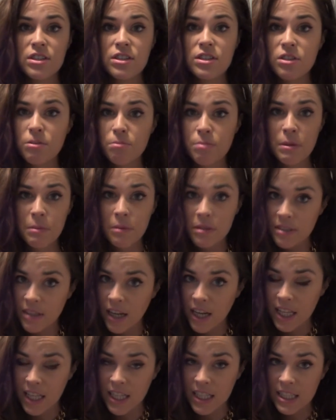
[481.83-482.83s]
Some people
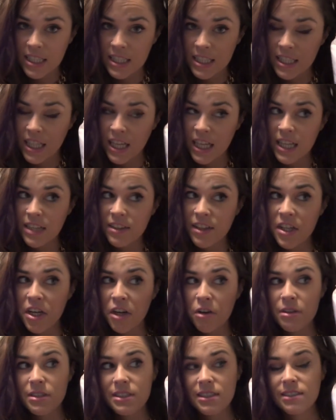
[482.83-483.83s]
say that they
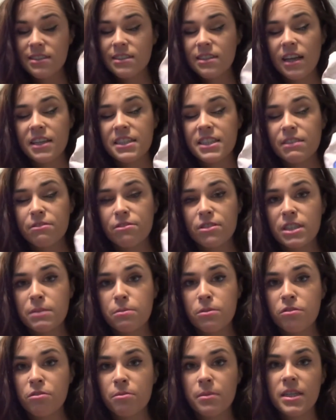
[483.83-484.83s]
notice a slight difference,
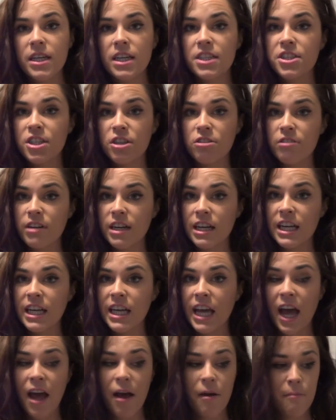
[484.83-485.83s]
but for me I don't really.
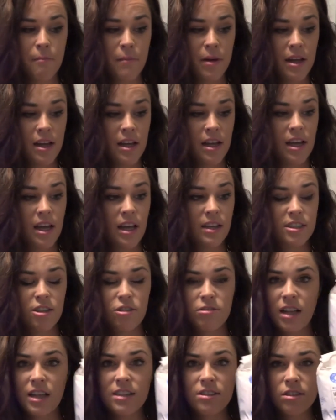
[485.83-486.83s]
So
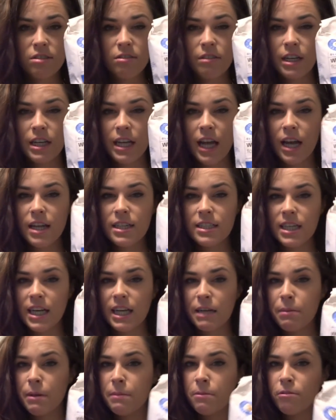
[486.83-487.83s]
that's just really handy.
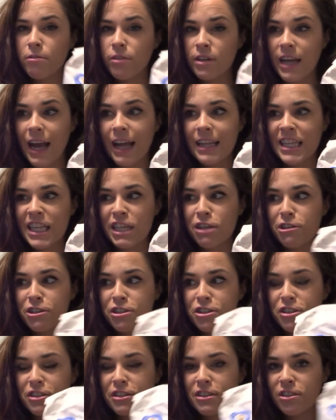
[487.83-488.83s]
Like people forget that you can
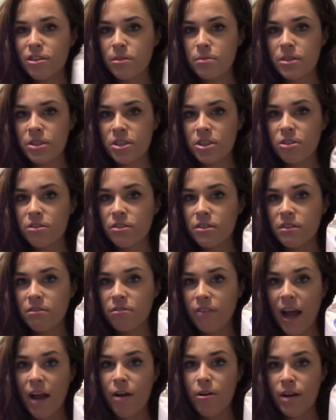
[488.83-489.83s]
just substitute the
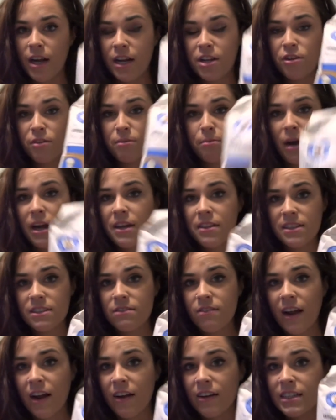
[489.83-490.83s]
flour, and you can buy this
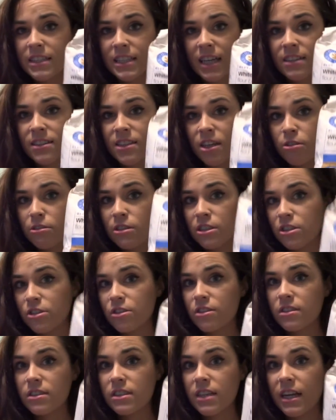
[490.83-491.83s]
flour in Tesco and
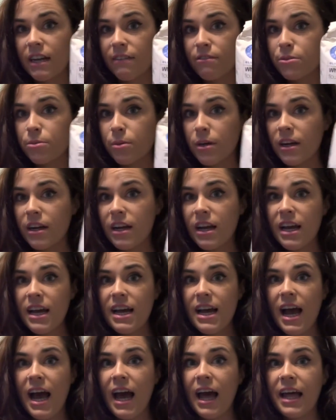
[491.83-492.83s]
Dunnes and everywhere,
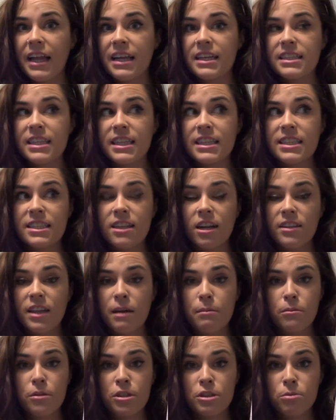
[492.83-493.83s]
and it's not
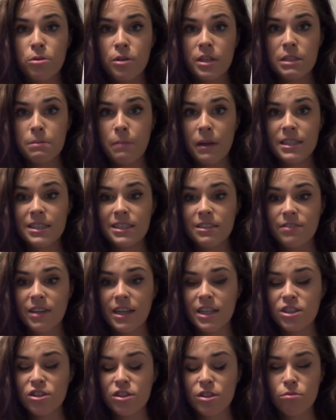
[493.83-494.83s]
that much more expensive, and
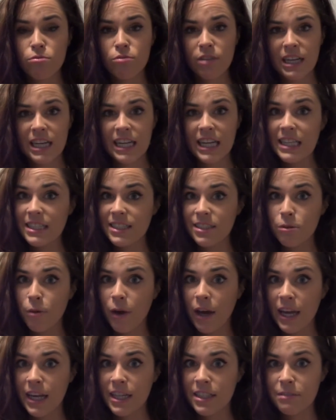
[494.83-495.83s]
it's just a really easy
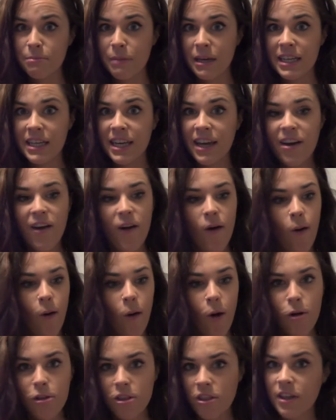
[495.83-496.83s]
way to make
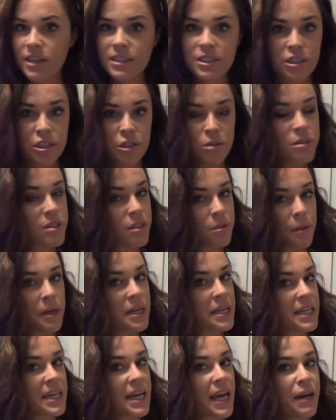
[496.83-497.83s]
all the things you used to
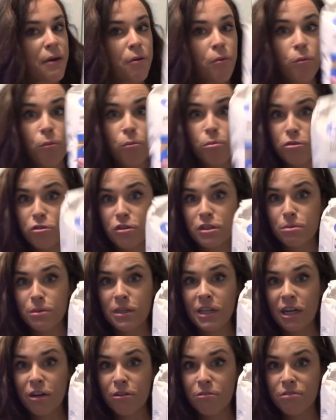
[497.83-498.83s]
make just with
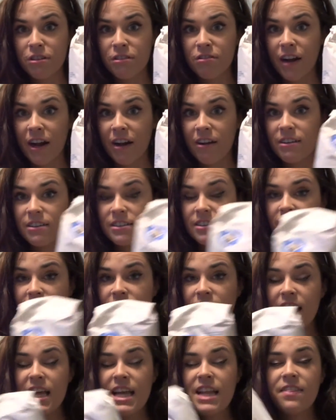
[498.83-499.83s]
the gluten-free flour. So
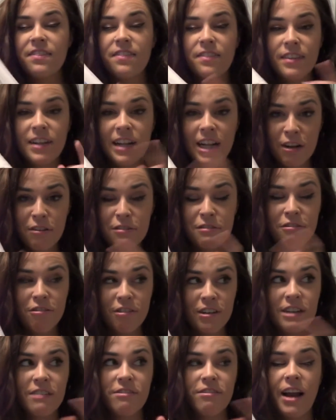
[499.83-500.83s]

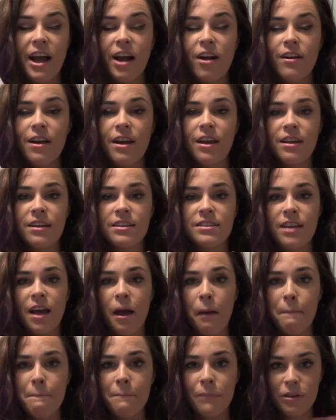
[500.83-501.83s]
gluten-free flour is
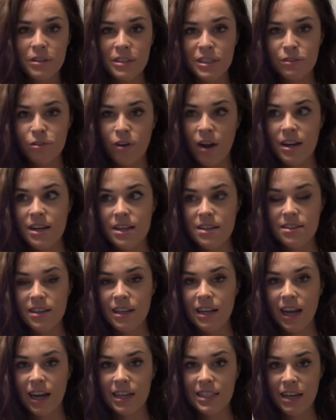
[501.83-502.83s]
a must for any
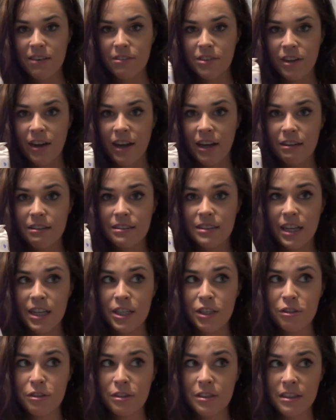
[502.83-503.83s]
celiac to have in their house, and
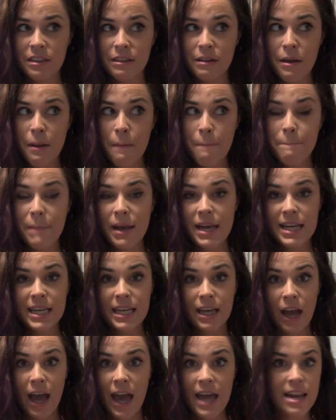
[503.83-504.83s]
you can
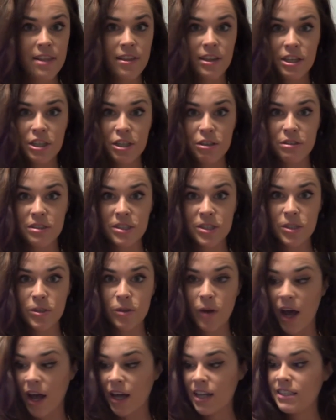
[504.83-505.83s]
bake anything you used to
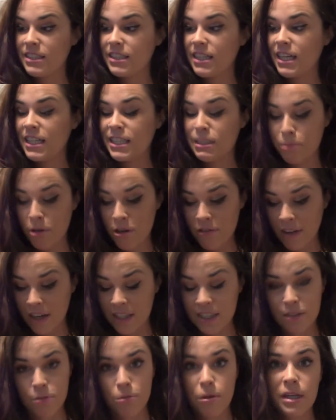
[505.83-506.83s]
and it's perfect
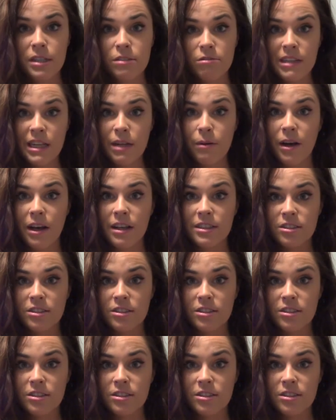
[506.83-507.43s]
and it works really well.